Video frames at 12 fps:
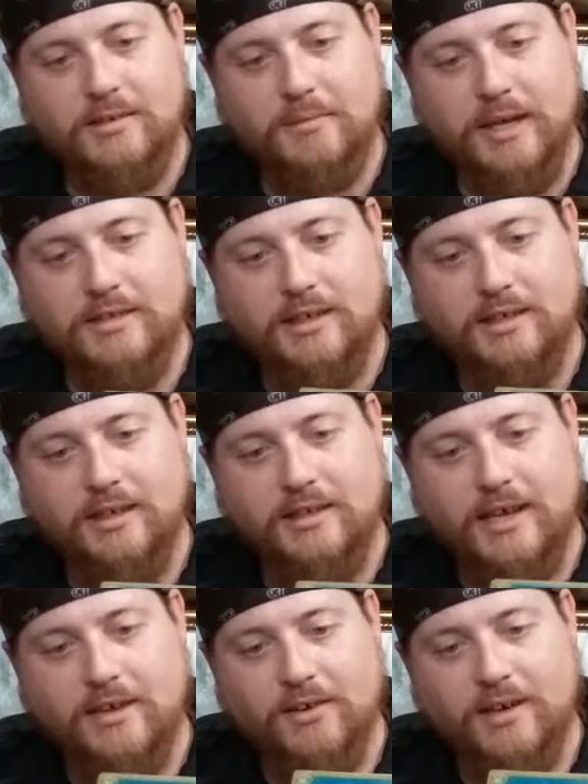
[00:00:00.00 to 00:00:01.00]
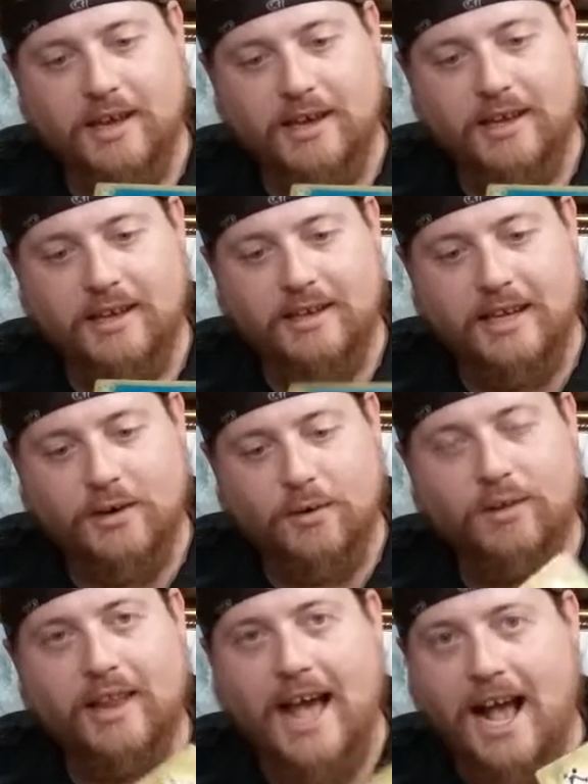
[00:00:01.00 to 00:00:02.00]
basically degrade. They
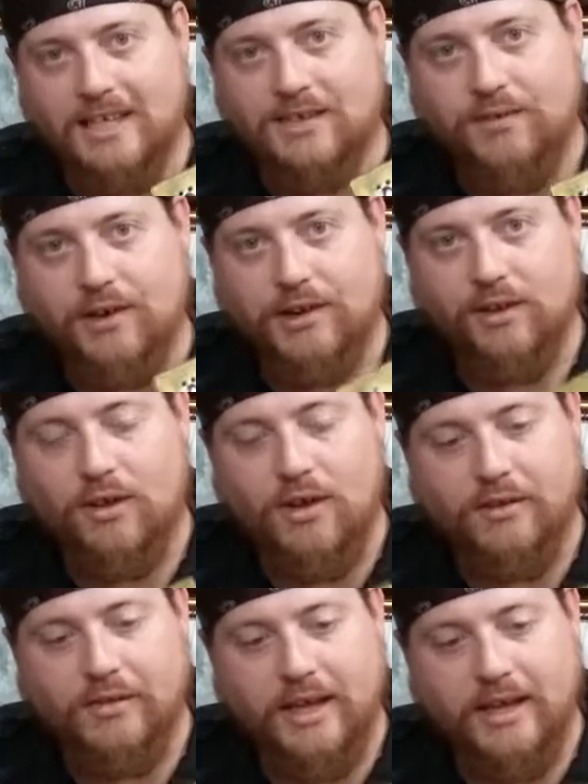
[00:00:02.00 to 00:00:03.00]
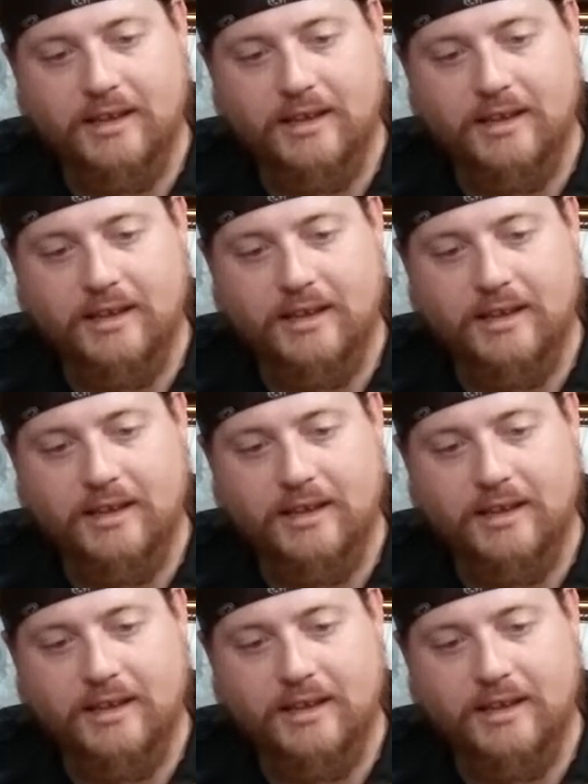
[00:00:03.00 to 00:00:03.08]
don't last very long.